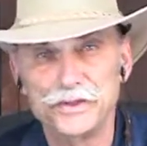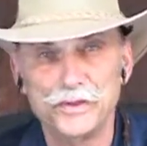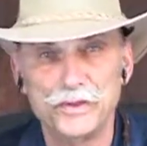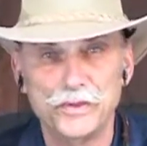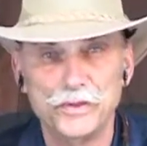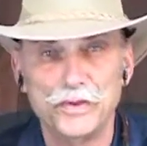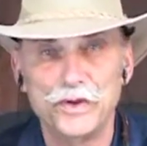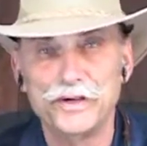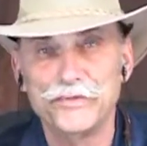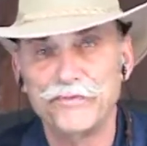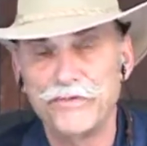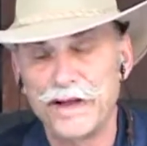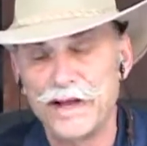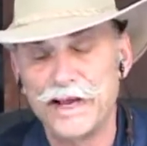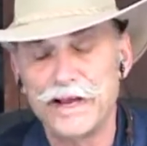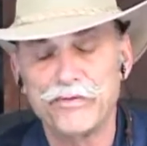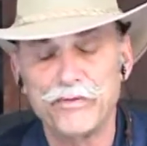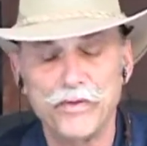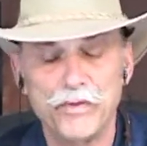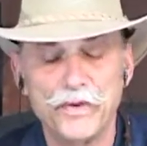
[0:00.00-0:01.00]
or
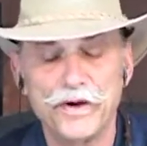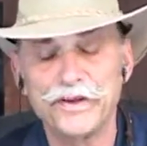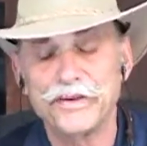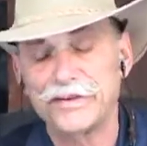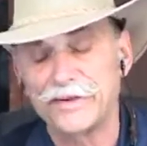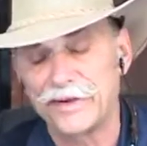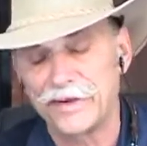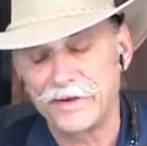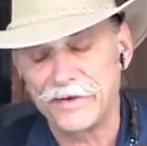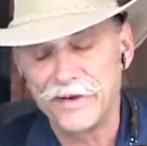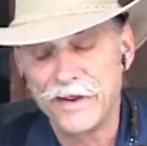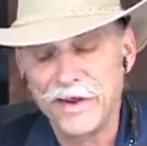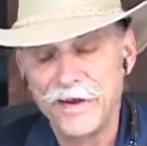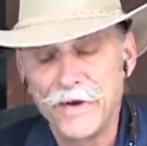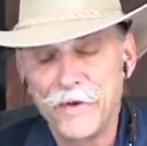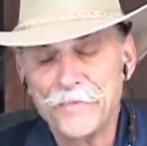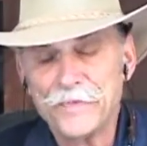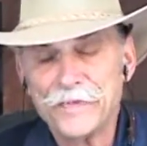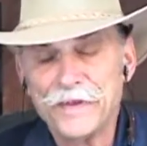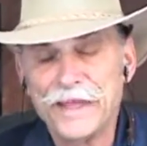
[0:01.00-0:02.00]
15 or 16,
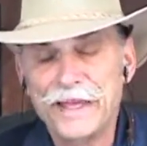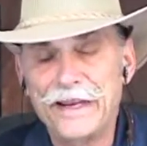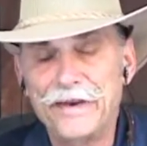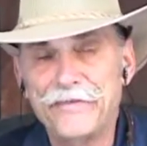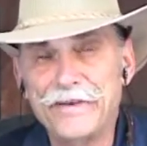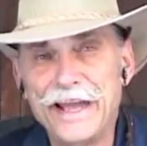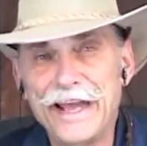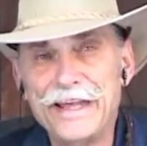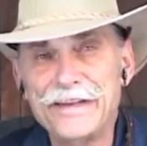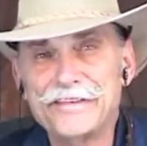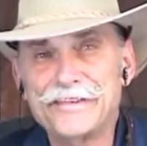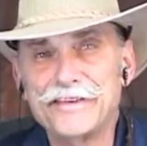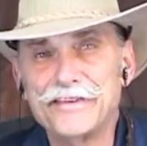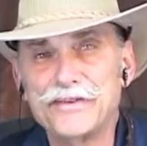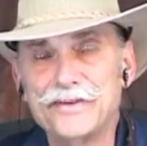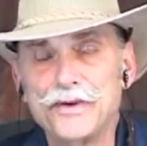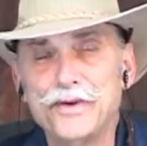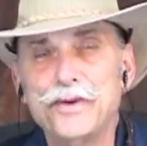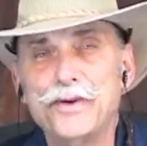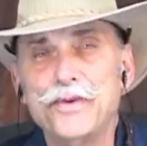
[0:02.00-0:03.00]
and if it has to
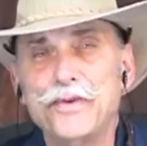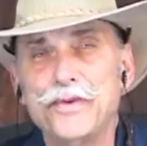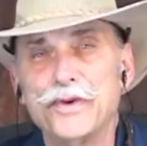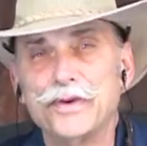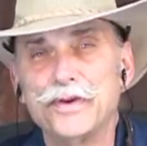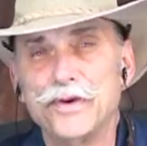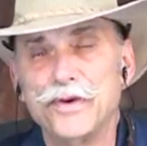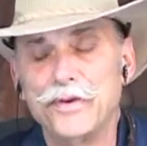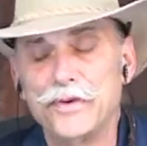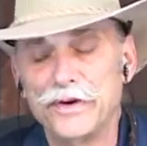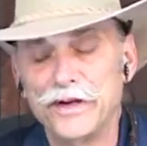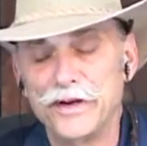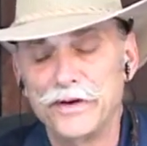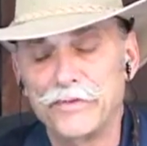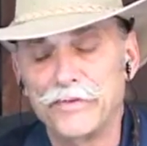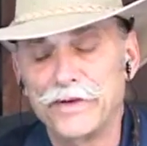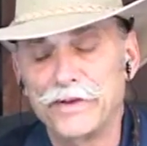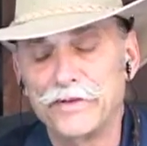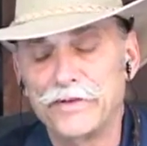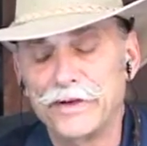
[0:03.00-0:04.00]
do with,
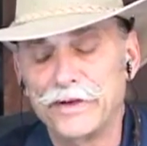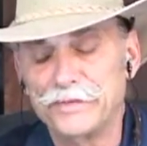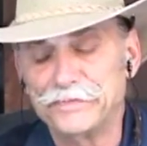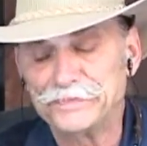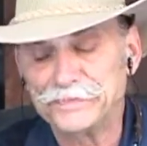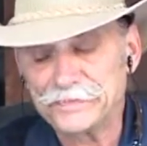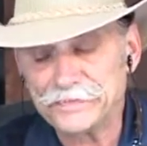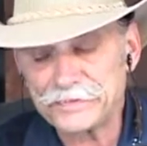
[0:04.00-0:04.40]
with uh,